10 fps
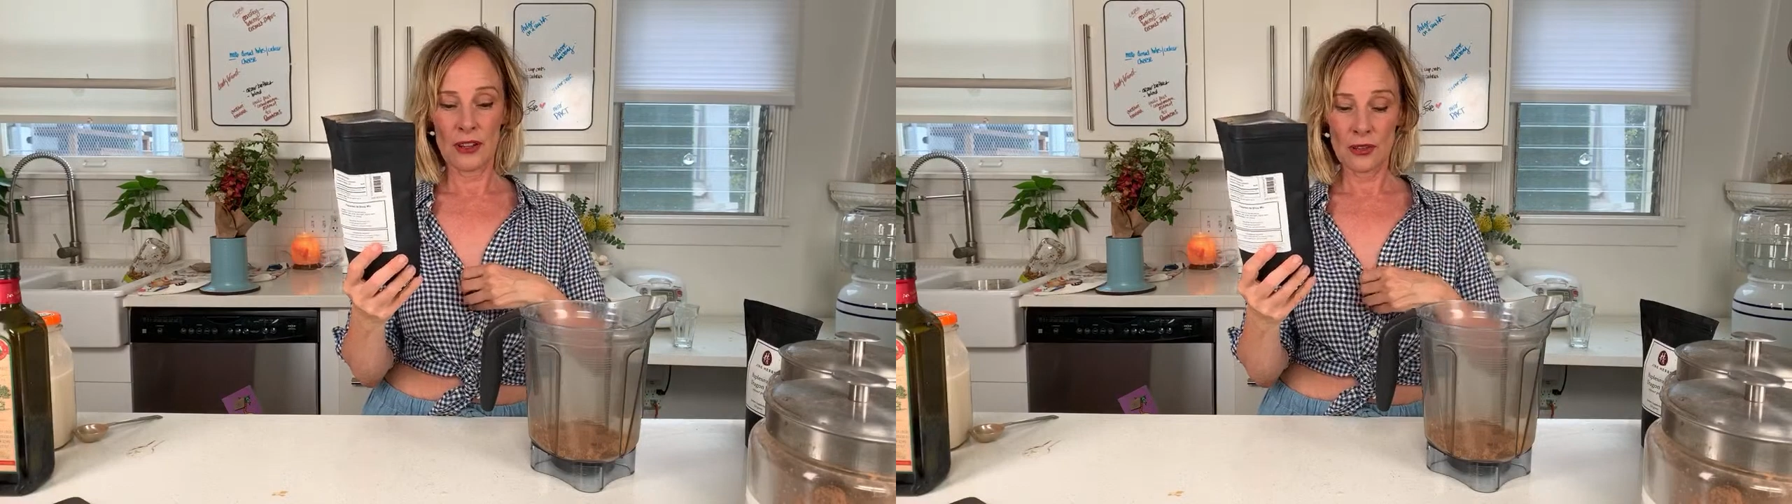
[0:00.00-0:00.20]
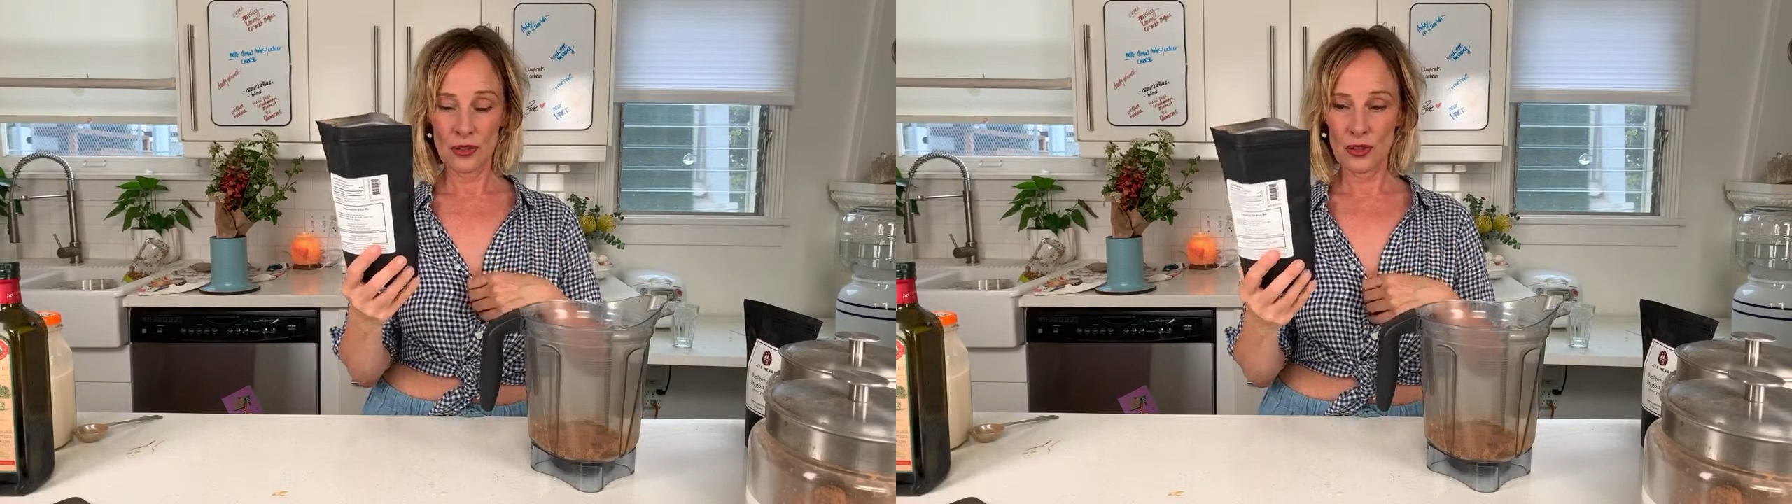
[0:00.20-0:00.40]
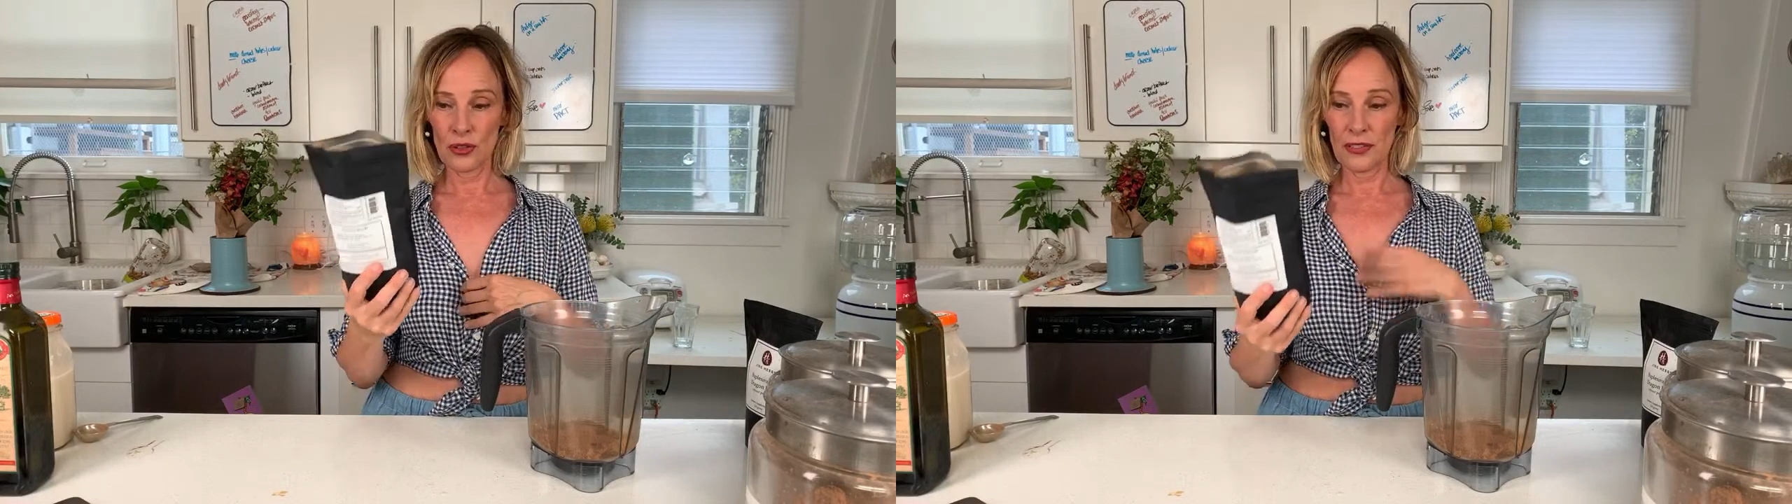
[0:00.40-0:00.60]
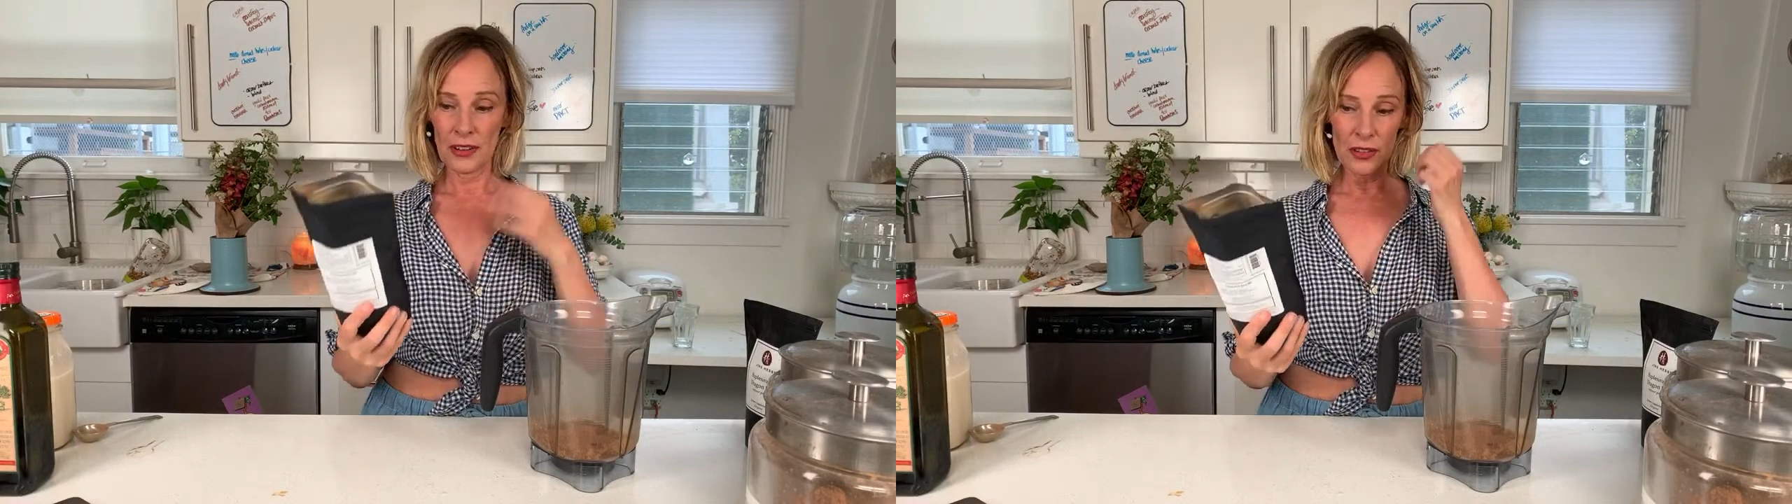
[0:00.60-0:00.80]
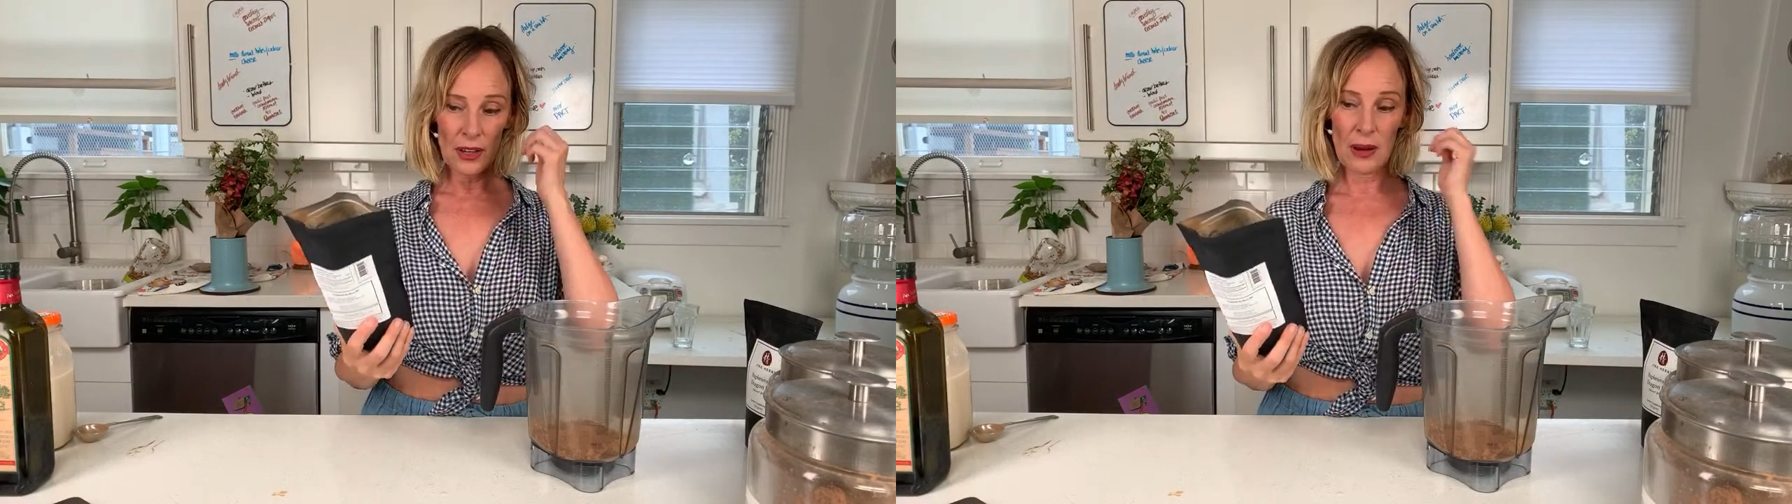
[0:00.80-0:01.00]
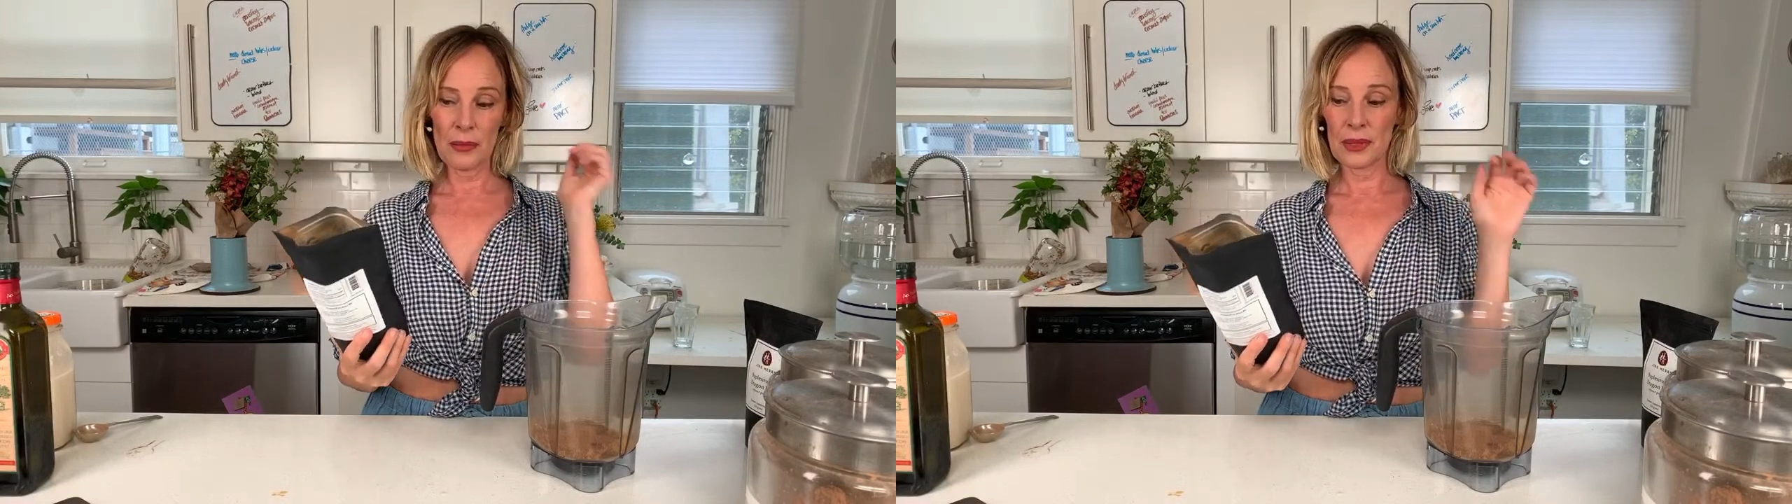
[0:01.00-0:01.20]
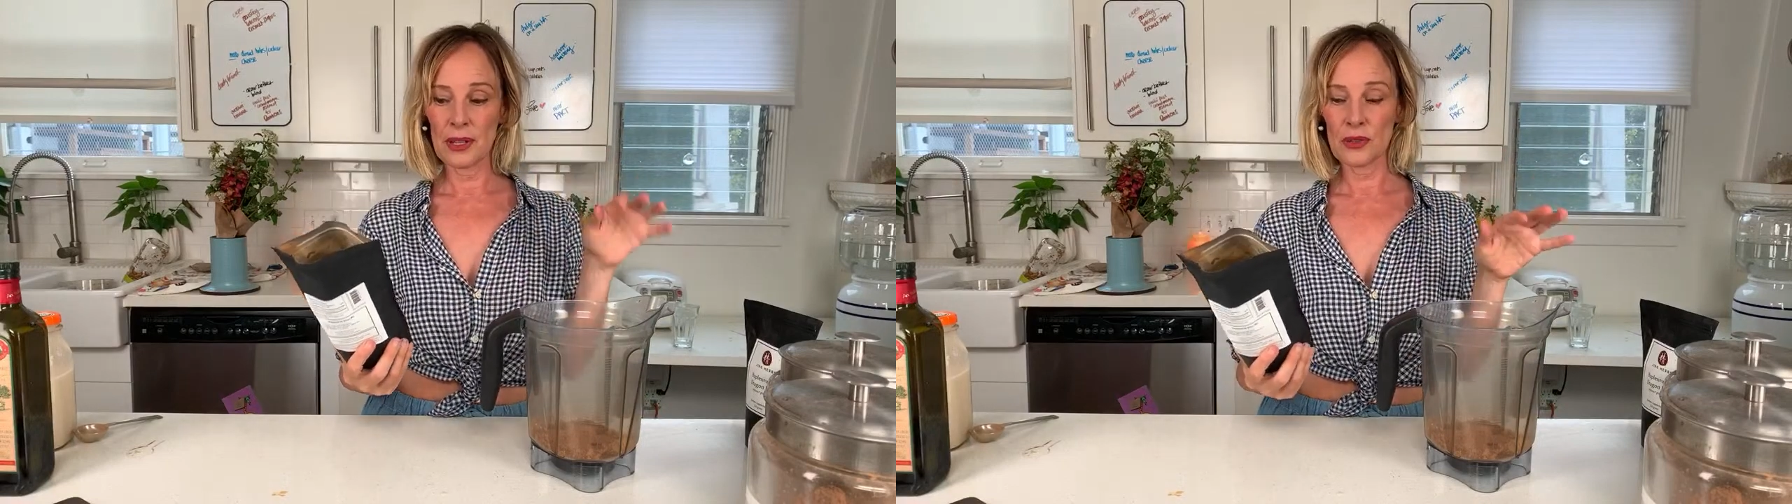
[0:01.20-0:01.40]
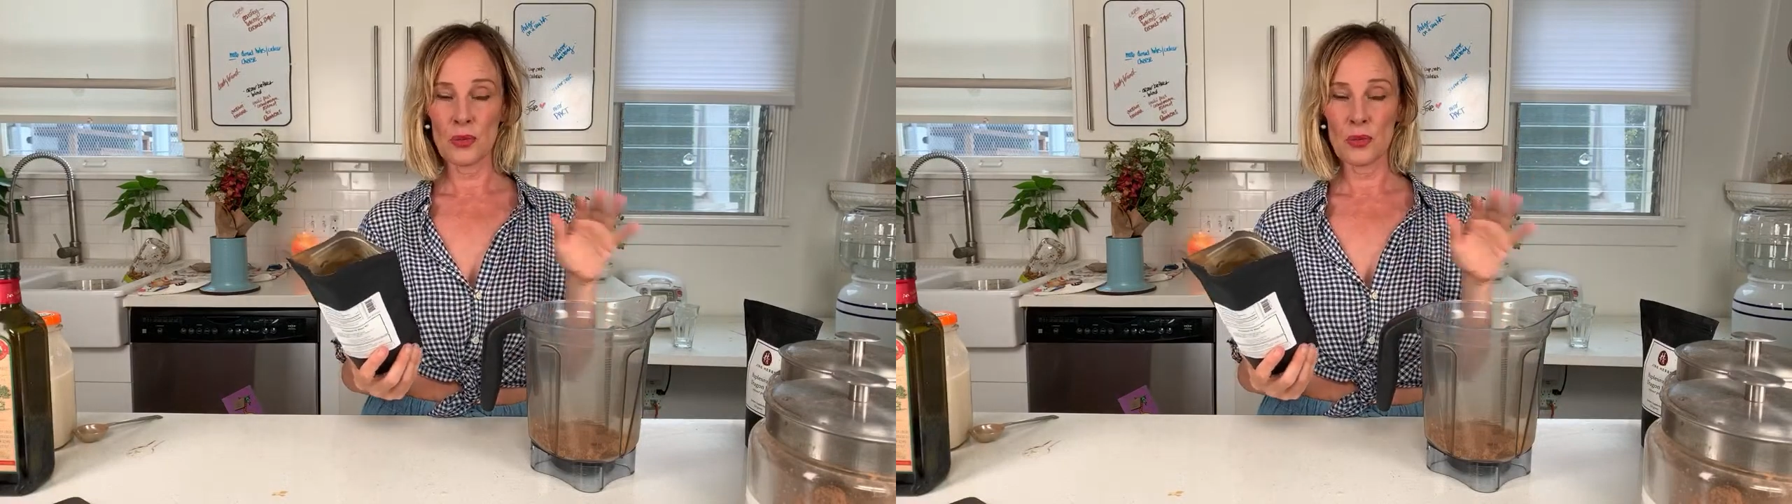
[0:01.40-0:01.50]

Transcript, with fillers: There's 2 favorite companies.